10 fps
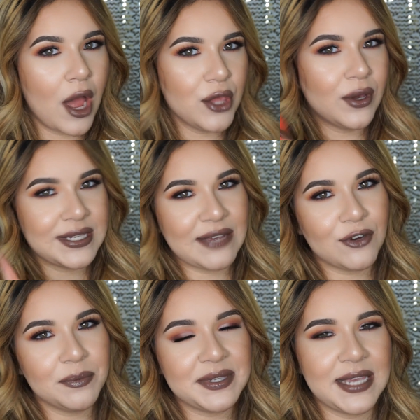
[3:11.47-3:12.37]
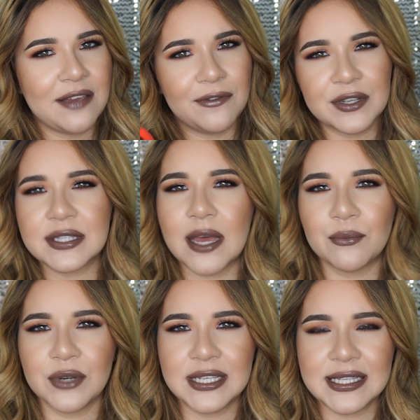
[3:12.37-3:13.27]
you guys have heard me say for
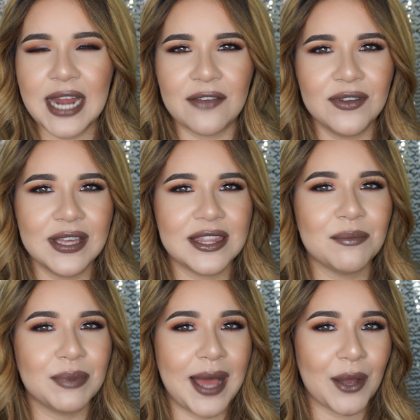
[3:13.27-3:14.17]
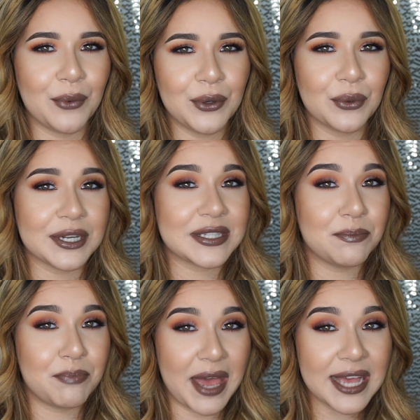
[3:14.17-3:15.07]
some reason I feel like the black one works
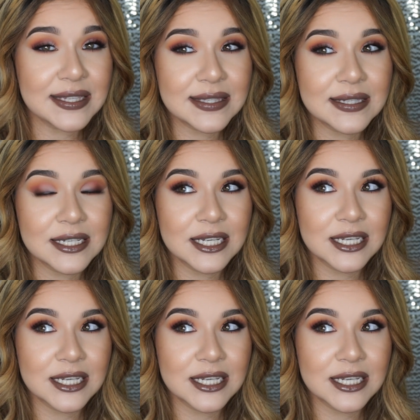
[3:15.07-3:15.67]
best.